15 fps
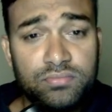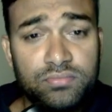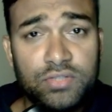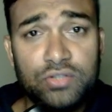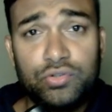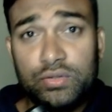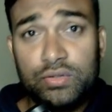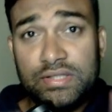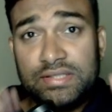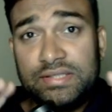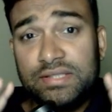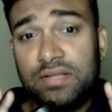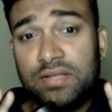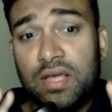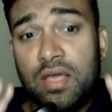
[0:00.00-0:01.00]
So this
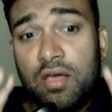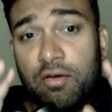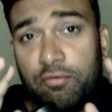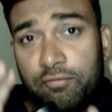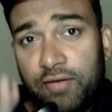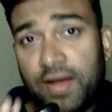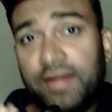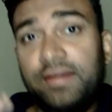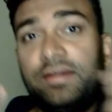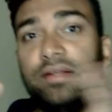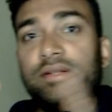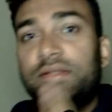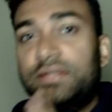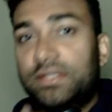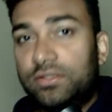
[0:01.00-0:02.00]
is find
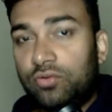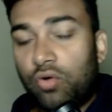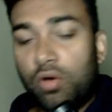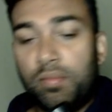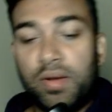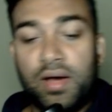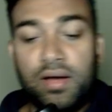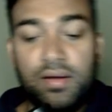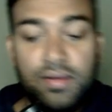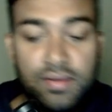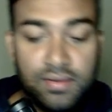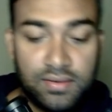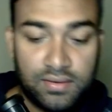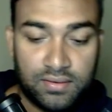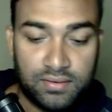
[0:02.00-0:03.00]
this comma.
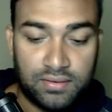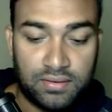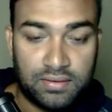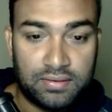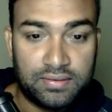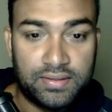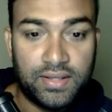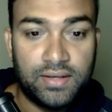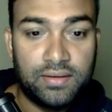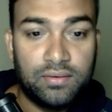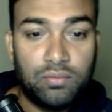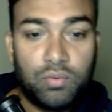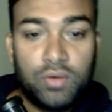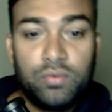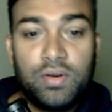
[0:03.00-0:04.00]

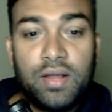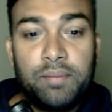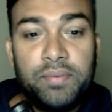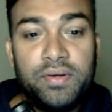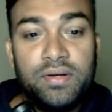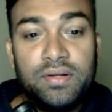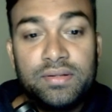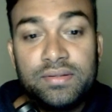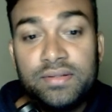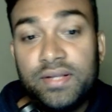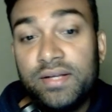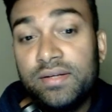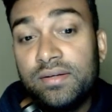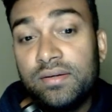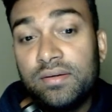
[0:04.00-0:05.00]
Then what will happen,
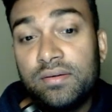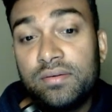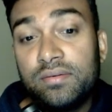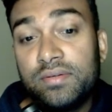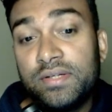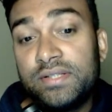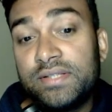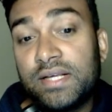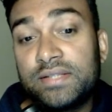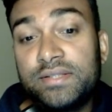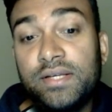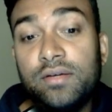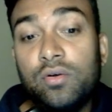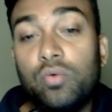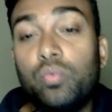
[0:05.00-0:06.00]
then it is
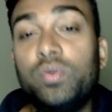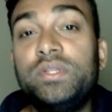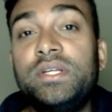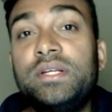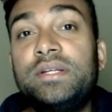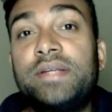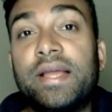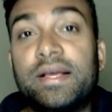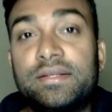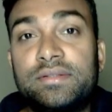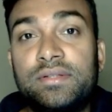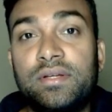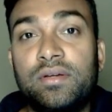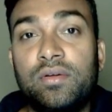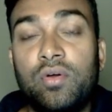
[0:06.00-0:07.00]
asking within
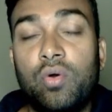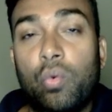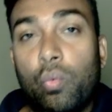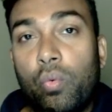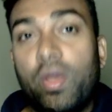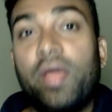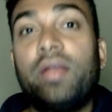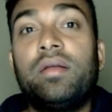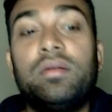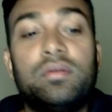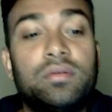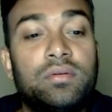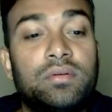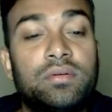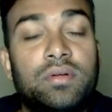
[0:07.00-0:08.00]
text where
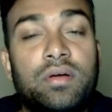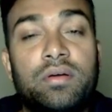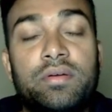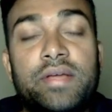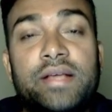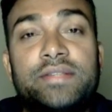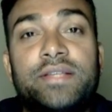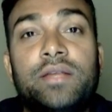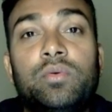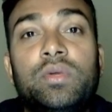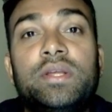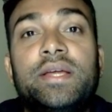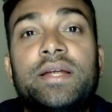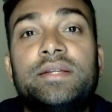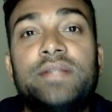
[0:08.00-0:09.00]
Excel will
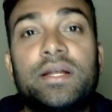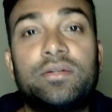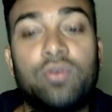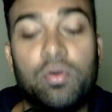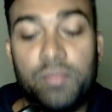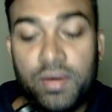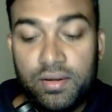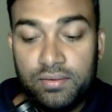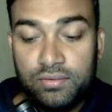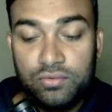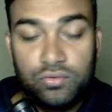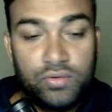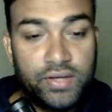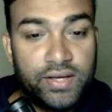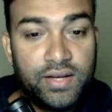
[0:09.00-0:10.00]
get that comma.
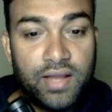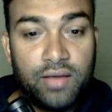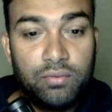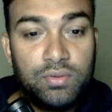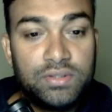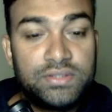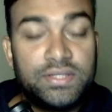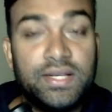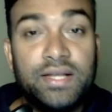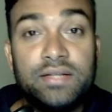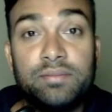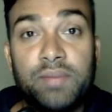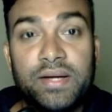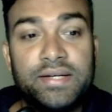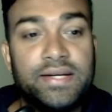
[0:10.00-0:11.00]
So again I will select
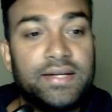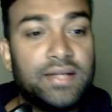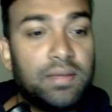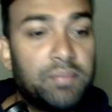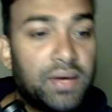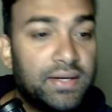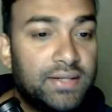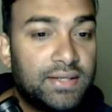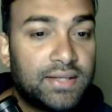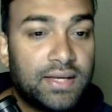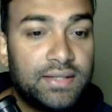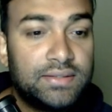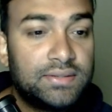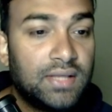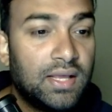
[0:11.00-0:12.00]
my data
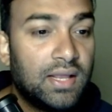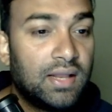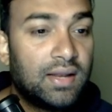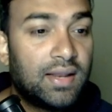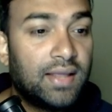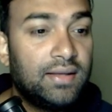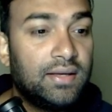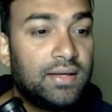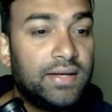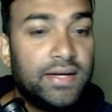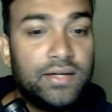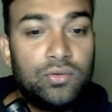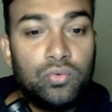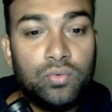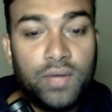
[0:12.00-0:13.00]
is like
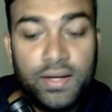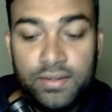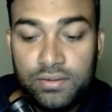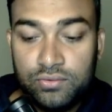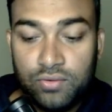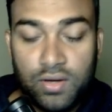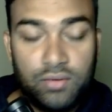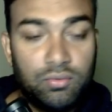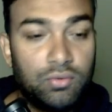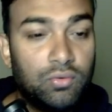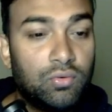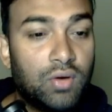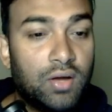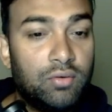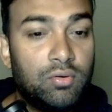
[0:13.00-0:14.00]
A2, right? So I
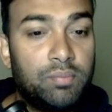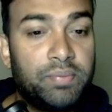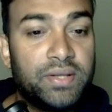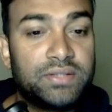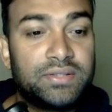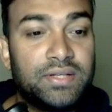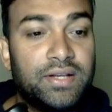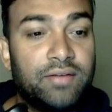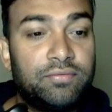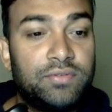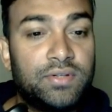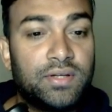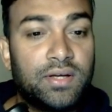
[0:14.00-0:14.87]
will press left,